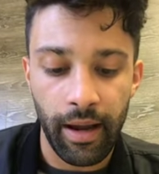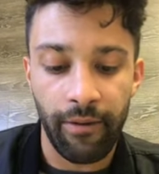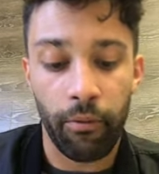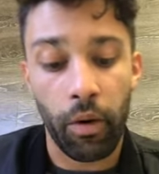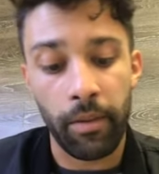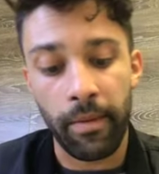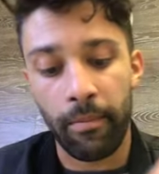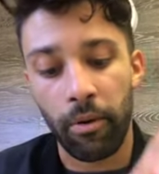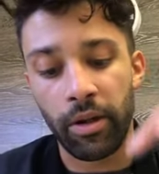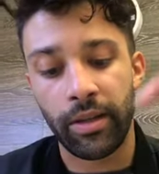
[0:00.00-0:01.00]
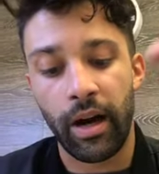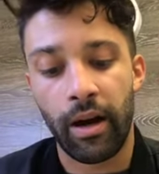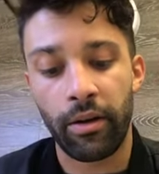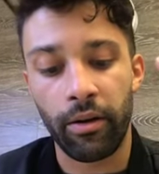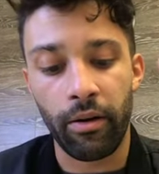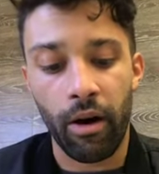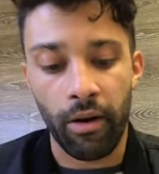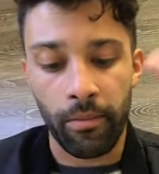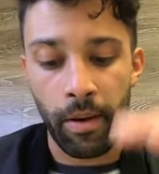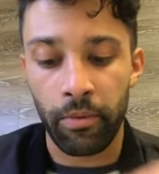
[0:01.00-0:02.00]
If one member is honored,
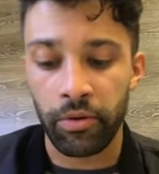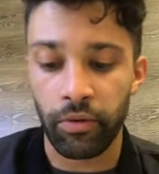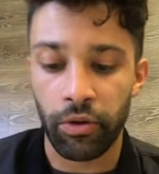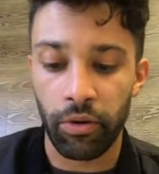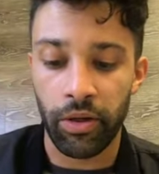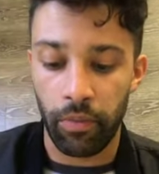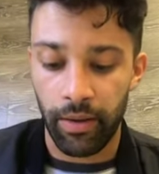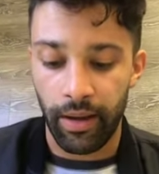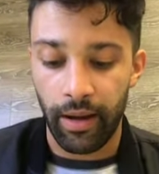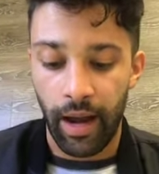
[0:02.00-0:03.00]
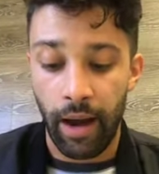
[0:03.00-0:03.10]
all the members rejoice with it.